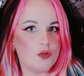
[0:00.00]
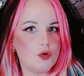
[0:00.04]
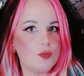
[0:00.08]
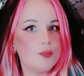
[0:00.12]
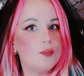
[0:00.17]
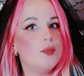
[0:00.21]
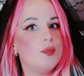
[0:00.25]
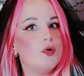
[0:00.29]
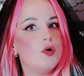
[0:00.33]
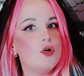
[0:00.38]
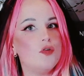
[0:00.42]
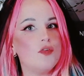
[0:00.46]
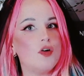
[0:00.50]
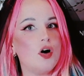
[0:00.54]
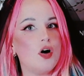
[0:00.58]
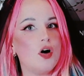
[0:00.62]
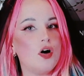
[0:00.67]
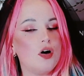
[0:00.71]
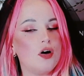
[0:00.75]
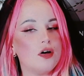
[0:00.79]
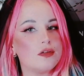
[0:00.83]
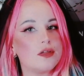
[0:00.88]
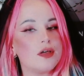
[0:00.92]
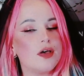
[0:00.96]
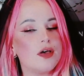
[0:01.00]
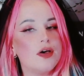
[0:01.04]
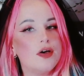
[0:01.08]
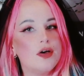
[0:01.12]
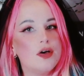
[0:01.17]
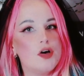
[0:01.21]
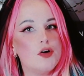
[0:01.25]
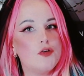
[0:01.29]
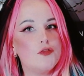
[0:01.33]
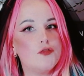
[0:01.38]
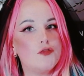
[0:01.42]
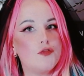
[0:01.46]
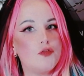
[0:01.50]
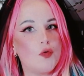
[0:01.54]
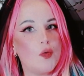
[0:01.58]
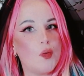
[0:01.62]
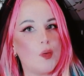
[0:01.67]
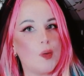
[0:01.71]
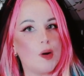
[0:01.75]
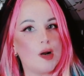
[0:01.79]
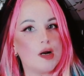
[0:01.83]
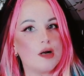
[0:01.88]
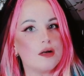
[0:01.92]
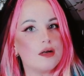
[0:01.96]
move on
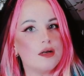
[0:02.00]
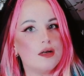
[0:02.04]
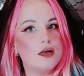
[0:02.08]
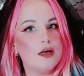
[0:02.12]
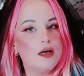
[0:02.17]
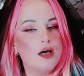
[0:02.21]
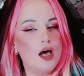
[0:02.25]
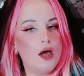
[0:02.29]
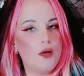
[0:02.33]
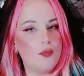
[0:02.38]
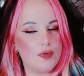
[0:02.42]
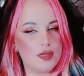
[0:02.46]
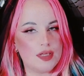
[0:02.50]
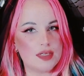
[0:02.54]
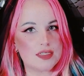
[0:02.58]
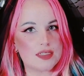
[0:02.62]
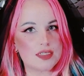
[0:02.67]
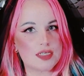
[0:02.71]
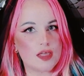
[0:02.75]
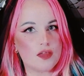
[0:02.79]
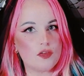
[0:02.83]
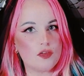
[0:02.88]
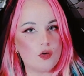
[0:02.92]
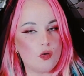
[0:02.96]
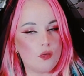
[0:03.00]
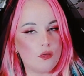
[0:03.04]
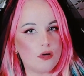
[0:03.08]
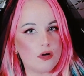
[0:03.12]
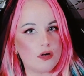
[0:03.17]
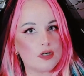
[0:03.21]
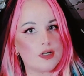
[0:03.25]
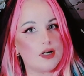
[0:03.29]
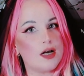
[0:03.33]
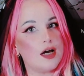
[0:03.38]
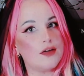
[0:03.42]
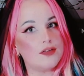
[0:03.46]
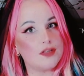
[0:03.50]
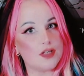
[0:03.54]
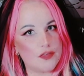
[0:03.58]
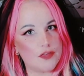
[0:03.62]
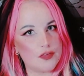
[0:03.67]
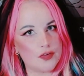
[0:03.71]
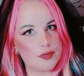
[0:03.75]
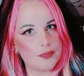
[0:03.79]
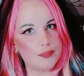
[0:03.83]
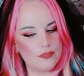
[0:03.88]
for a reason or another.